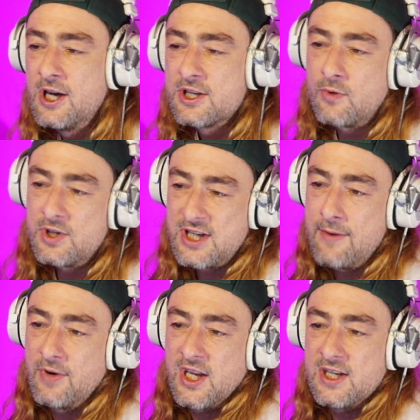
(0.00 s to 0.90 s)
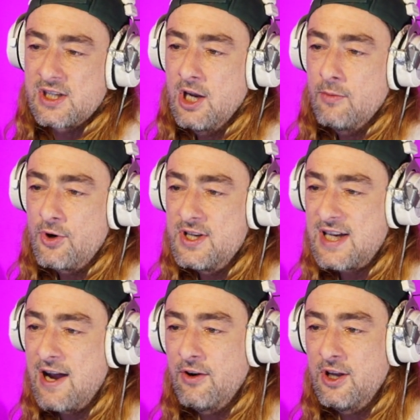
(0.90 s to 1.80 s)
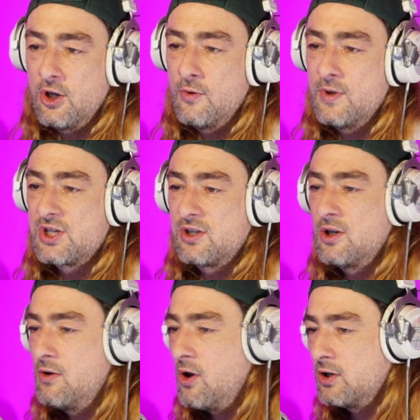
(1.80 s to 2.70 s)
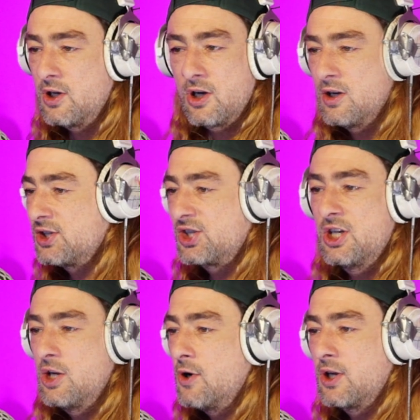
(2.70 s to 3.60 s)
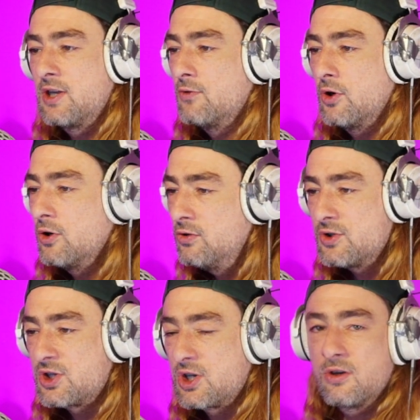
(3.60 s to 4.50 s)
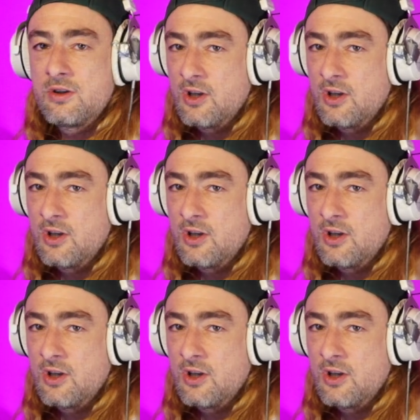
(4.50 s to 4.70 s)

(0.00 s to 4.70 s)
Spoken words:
So what's happening is Prince Harry, who is no longer a senior working royal, so